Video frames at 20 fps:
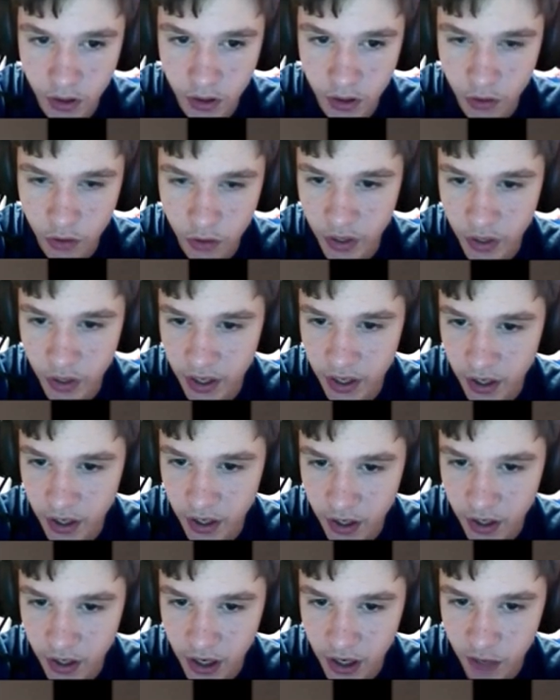Wait,
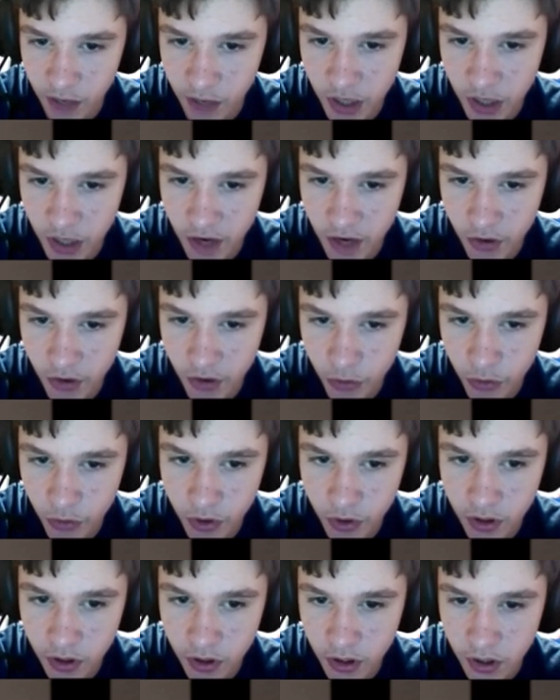I'm gonna have everyone
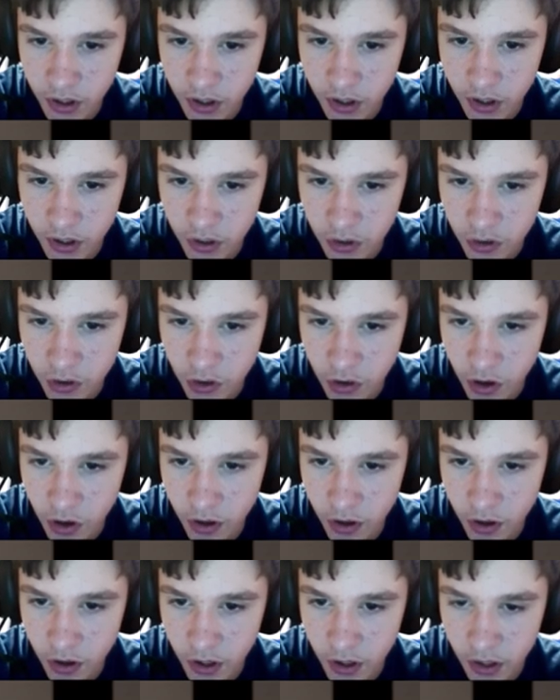get strong,
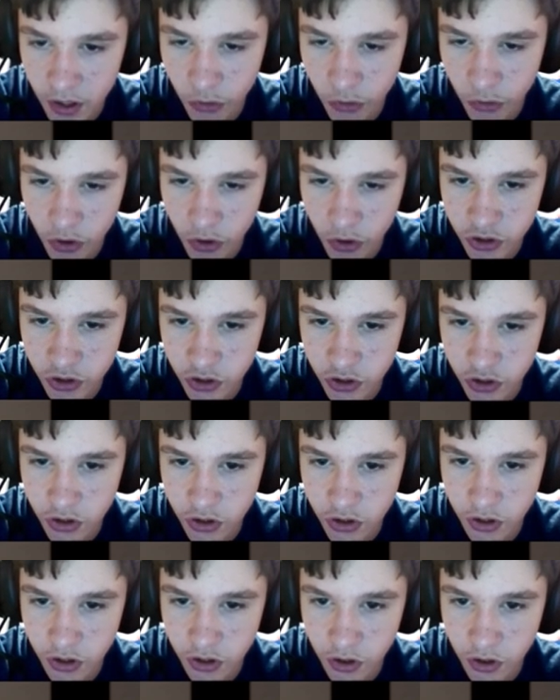and then we're all just
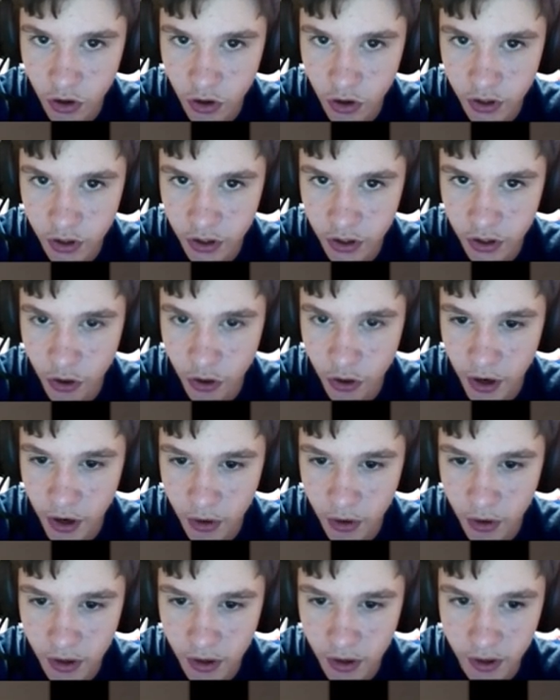all gonna go out.
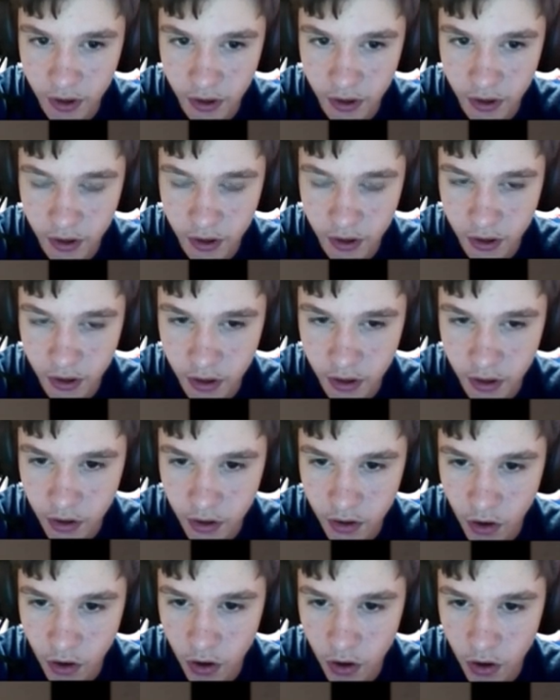
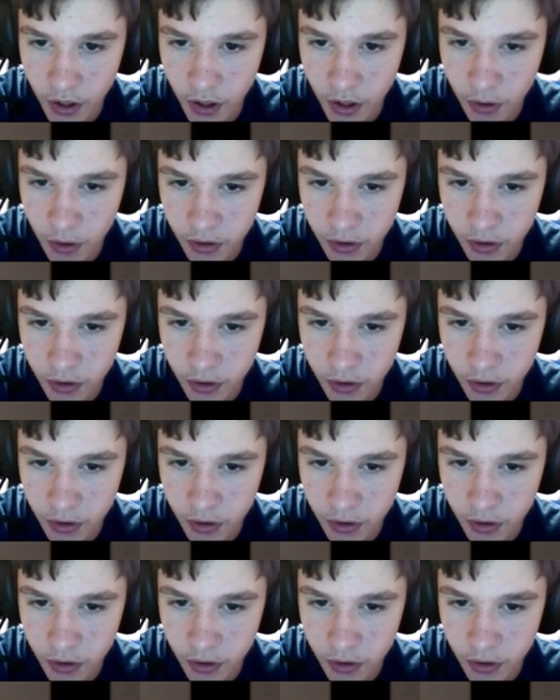All out.